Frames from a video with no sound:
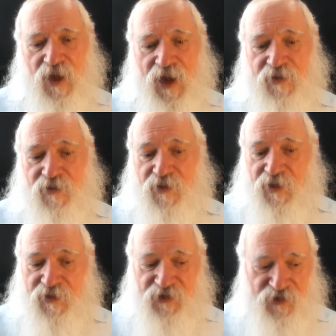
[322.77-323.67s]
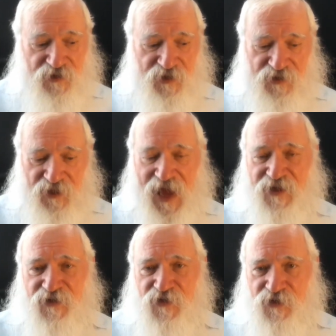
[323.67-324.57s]
And, and this, this
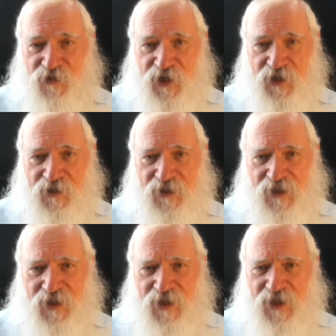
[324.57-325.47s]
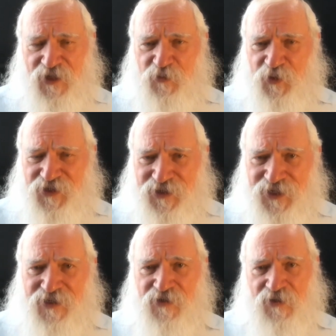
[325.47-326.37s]
last shooting is
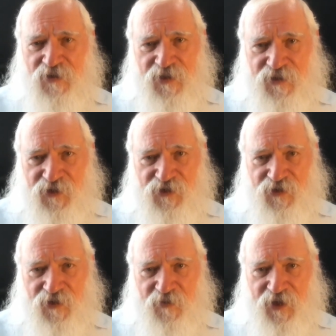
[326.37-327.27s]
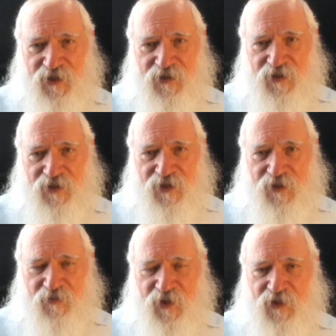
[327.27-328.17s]
particularly disturbing
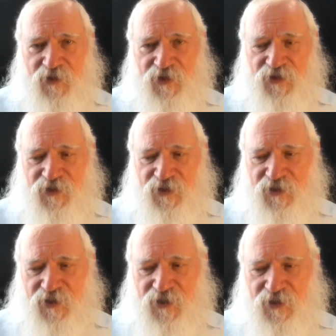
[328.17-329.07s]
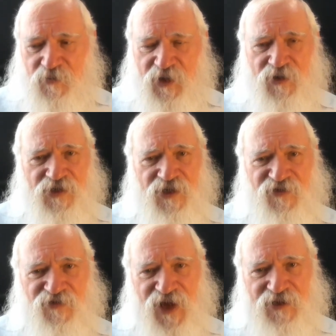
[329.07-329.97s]
because, because of the
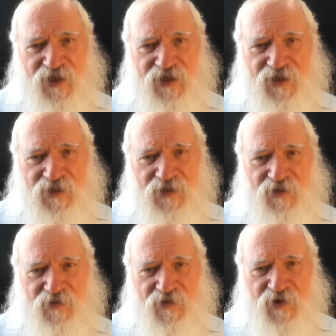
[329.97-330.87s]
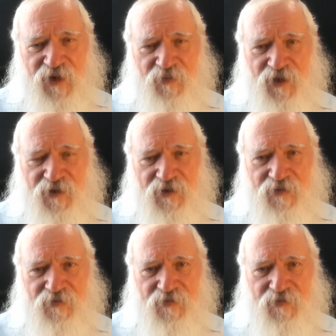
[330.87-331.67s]
fact that he killed his grandmother.